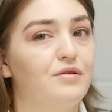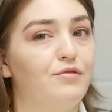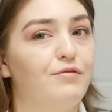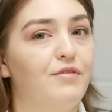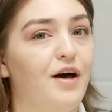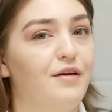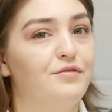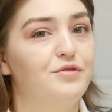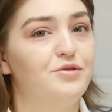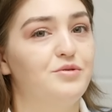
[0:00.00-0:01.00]
5
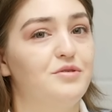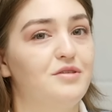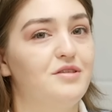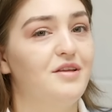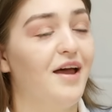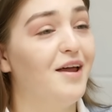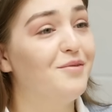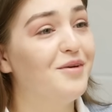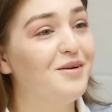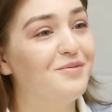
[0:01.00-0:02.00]
to
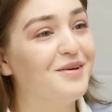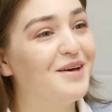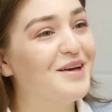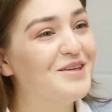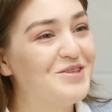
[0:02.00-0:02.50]
10 maybe